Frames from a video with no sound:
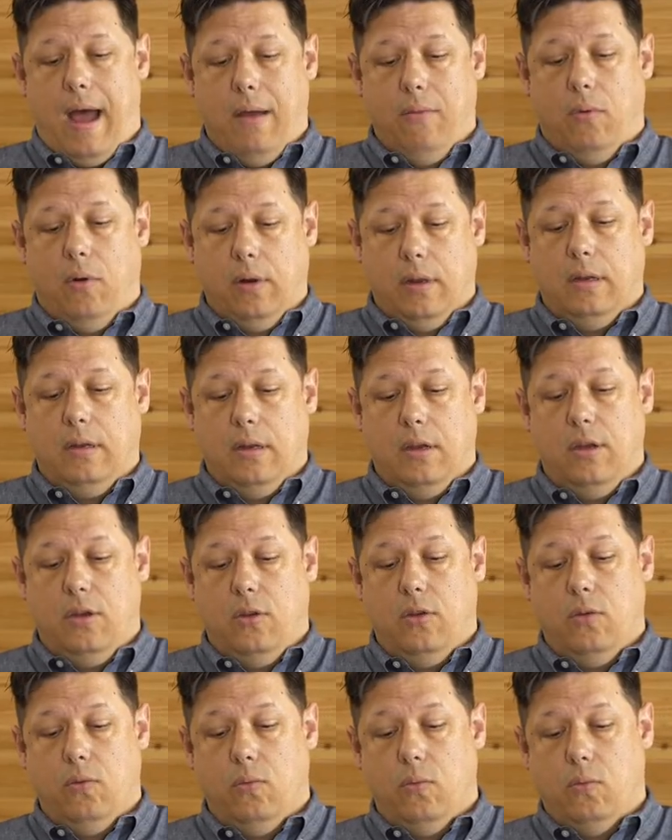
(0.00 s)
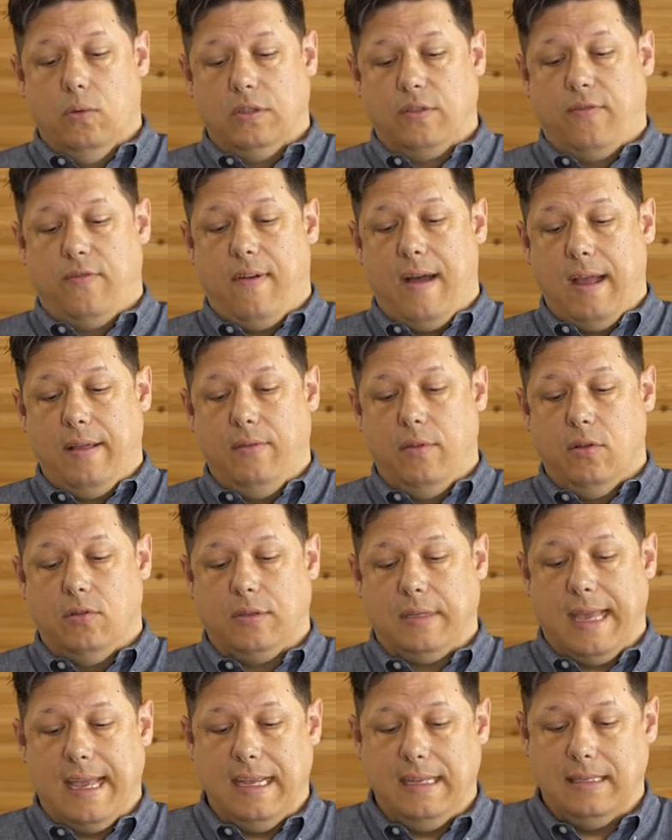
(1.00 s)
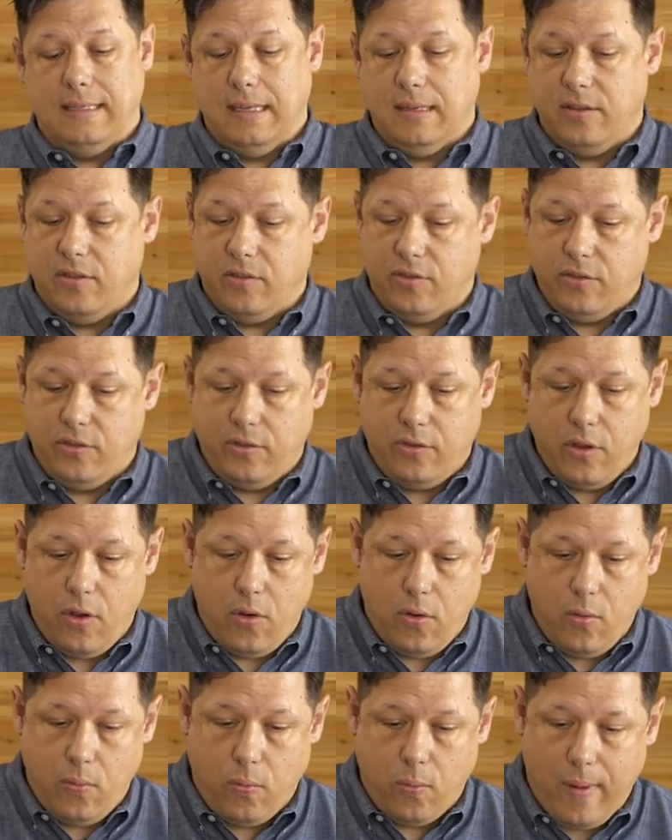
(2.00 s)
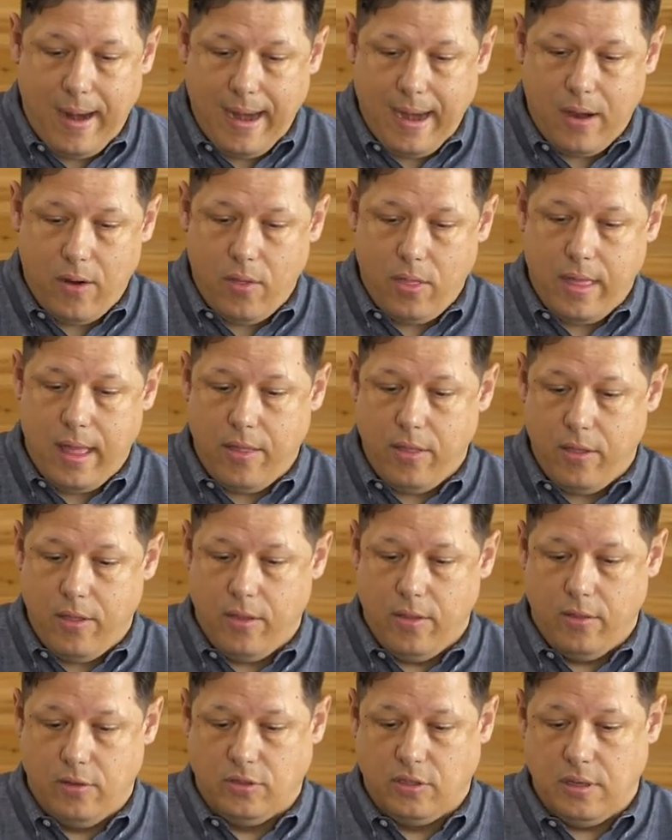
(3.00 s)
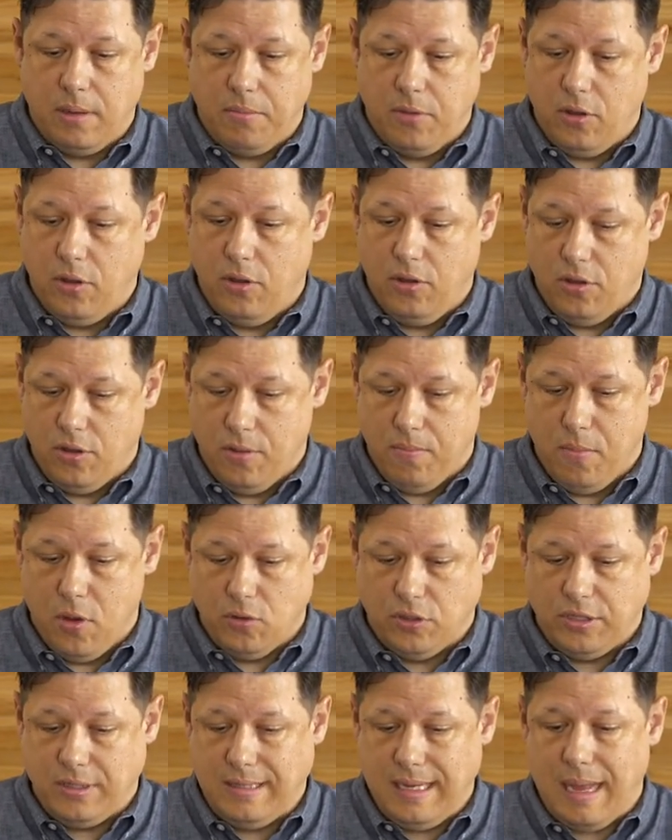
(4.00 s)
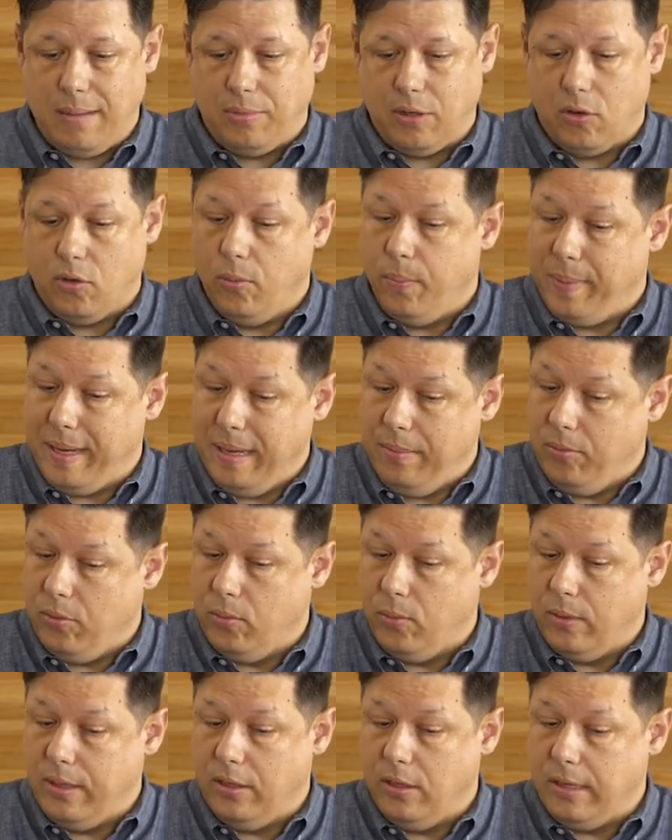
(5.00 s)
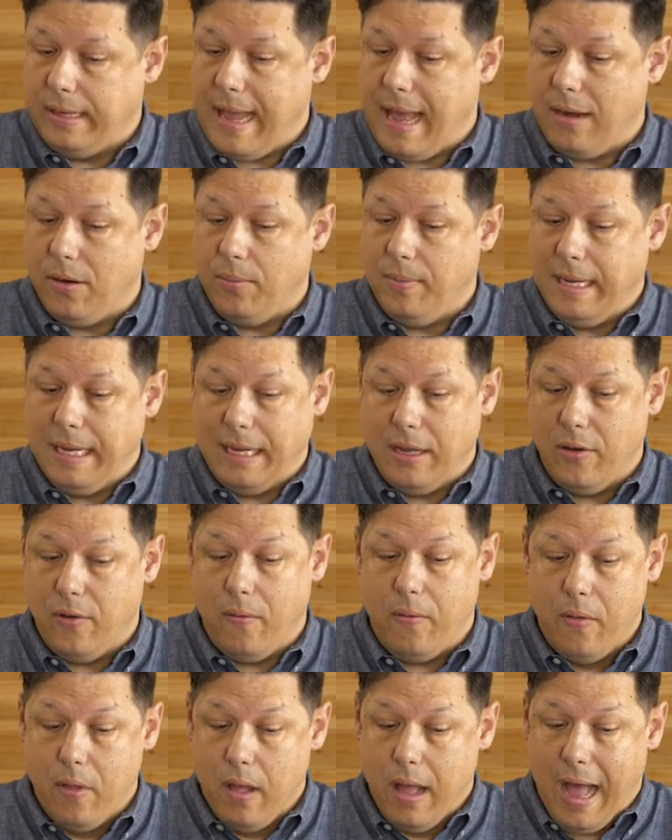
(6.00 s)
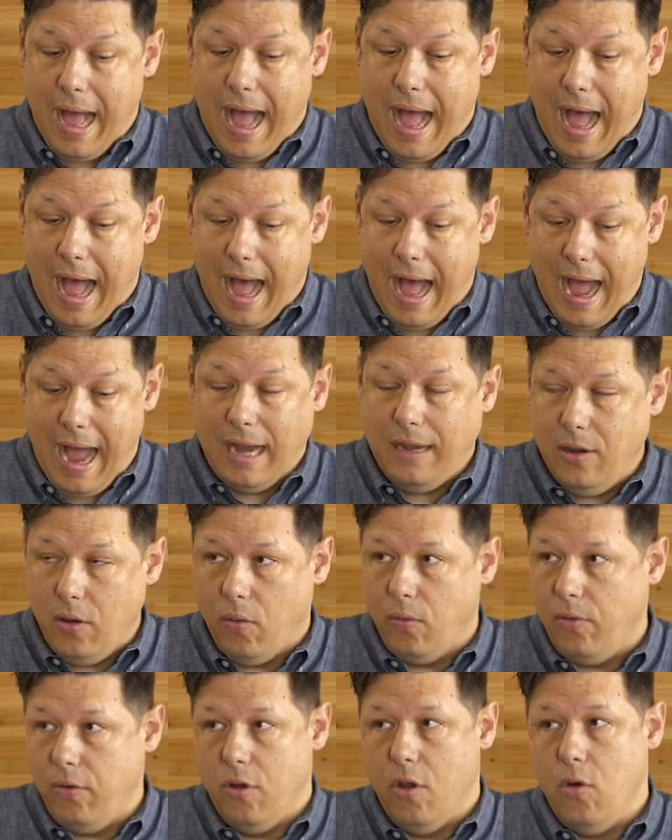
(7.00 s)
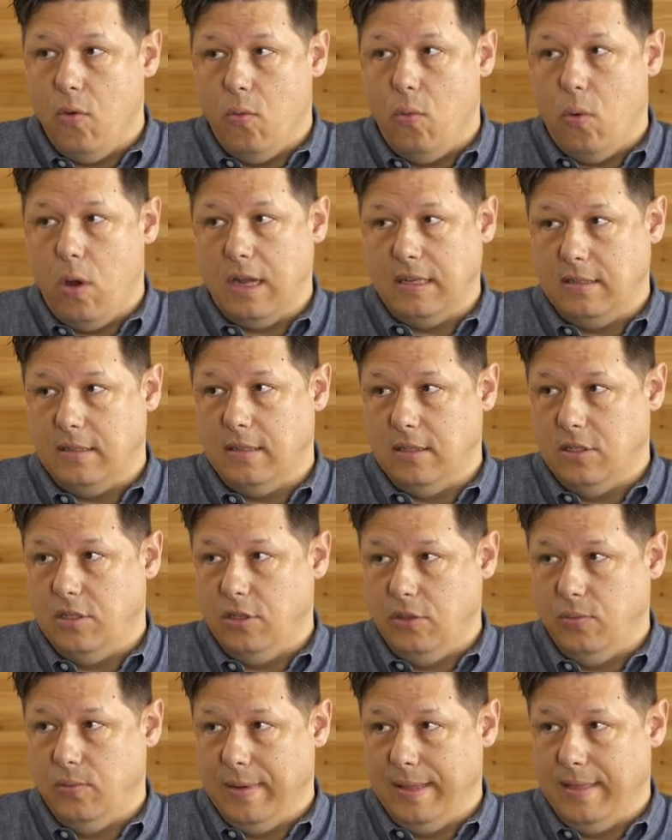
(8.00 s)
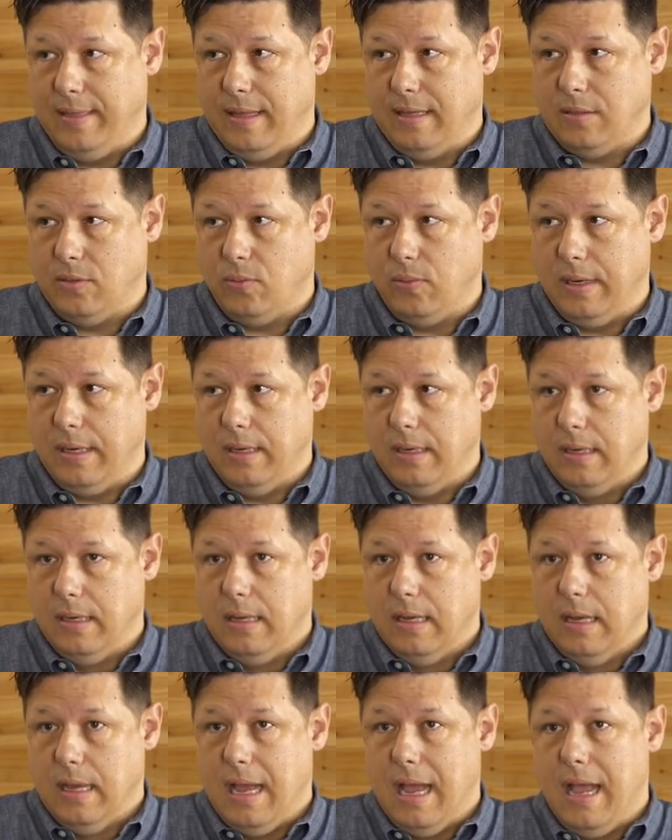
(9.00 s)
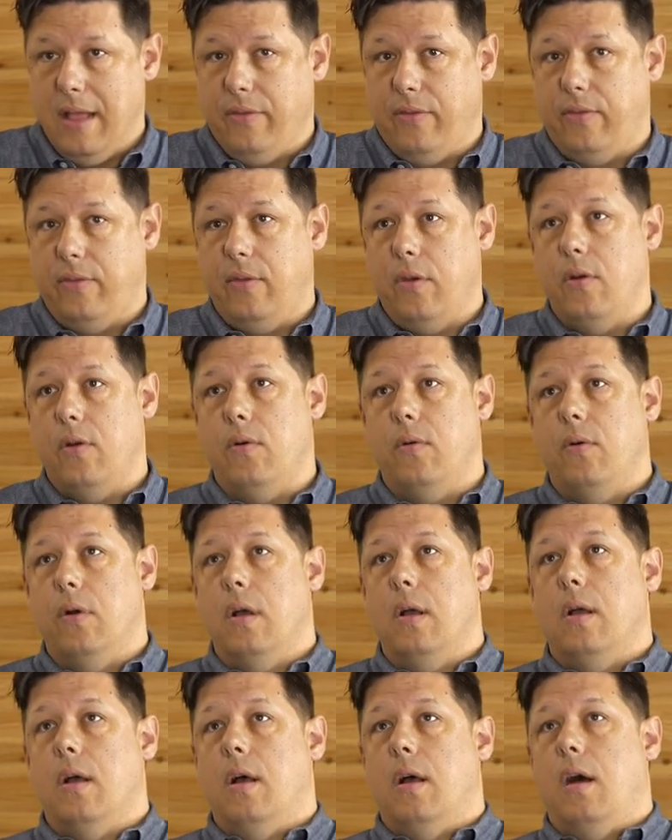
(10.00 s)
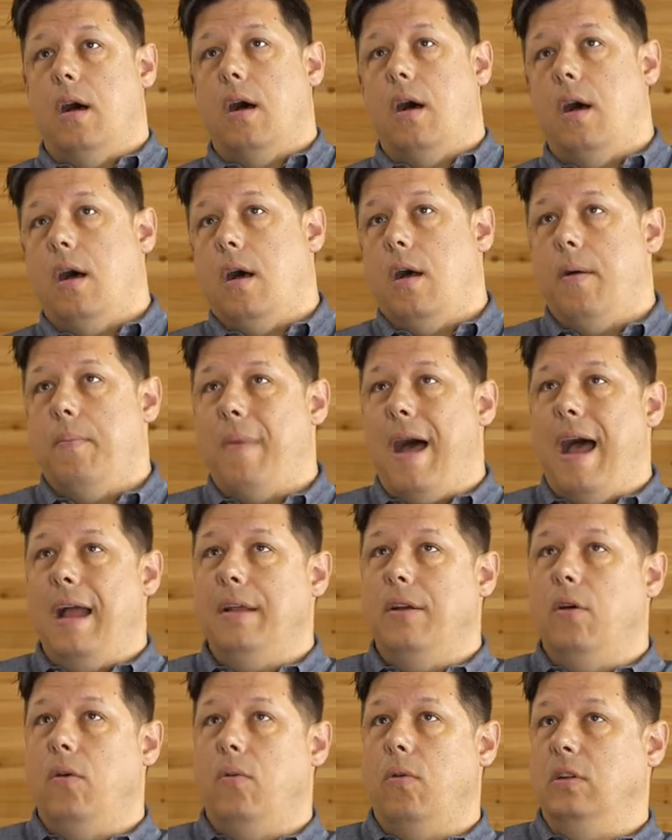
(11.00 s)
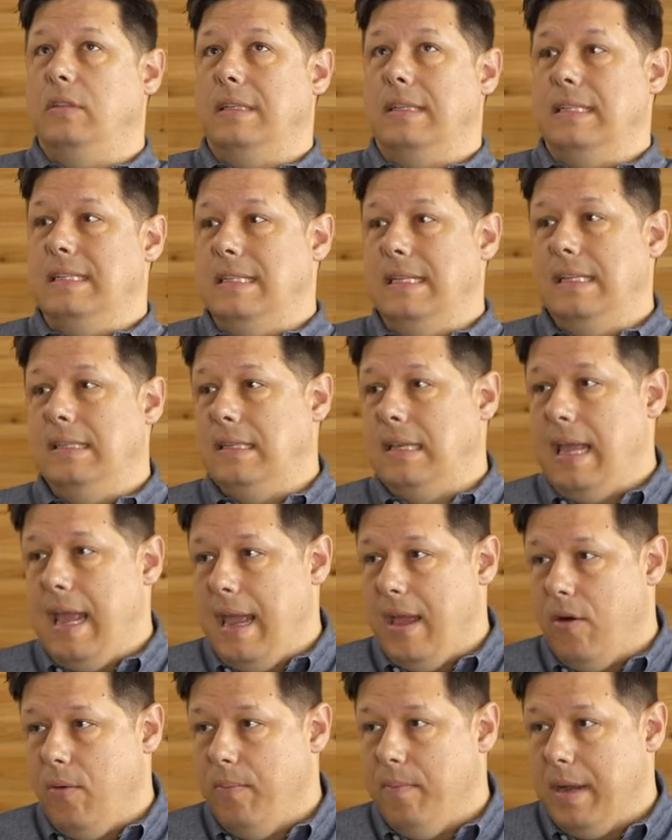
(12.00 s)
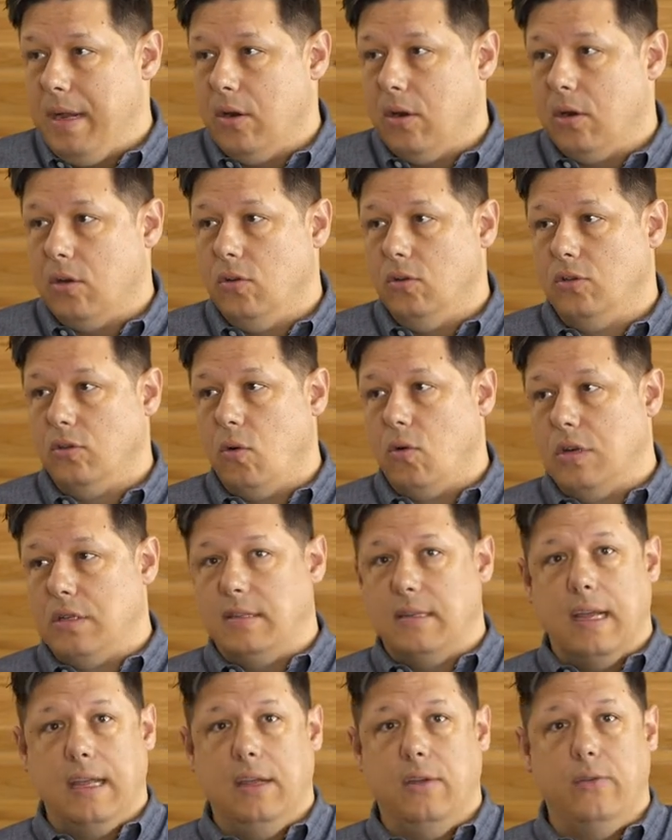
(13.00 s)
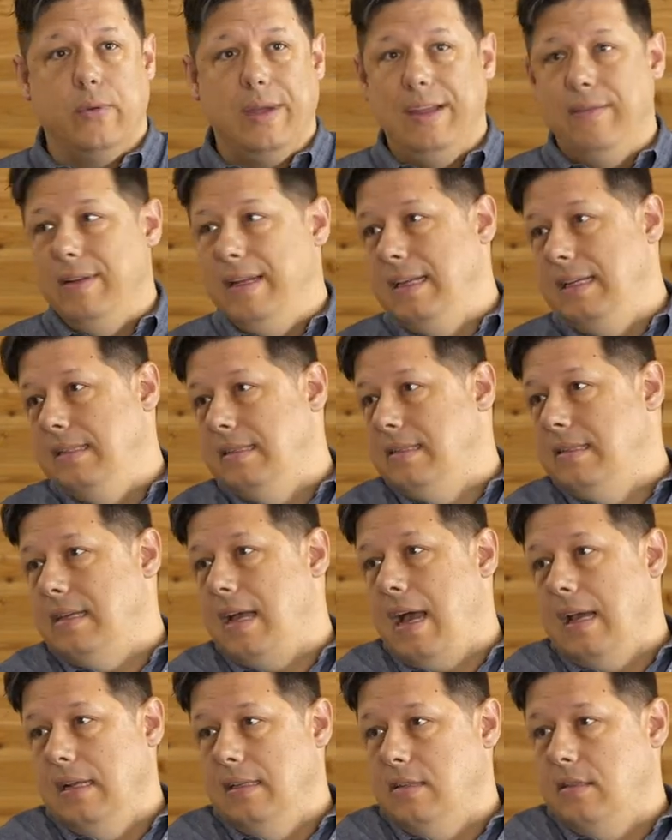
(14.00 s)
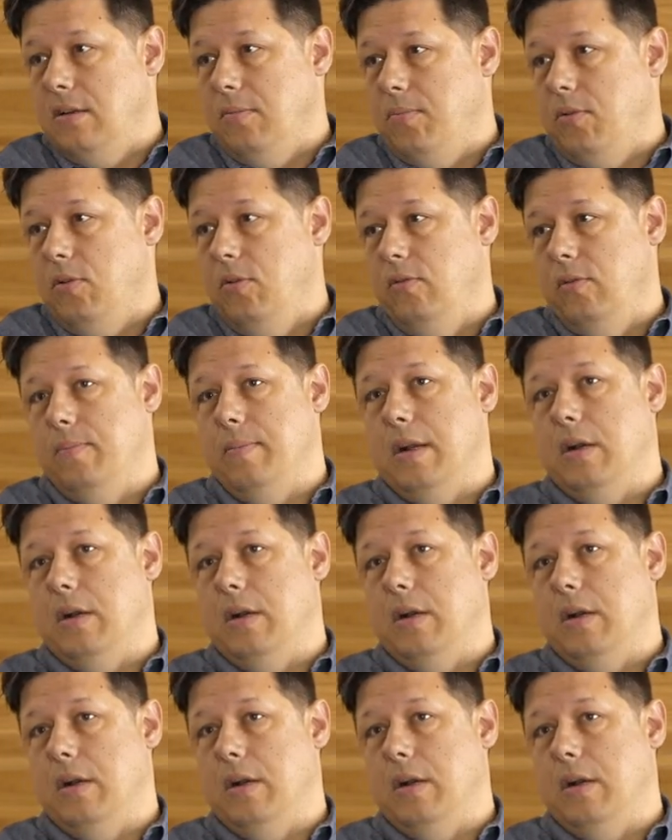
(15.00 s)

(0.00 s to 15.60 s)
I wanted to do was find those cases so rare that some of the most skeptical people would look at them and go, I don't know what to do with this one. And so um, I don't want to discount miracles or say you even need science to prove a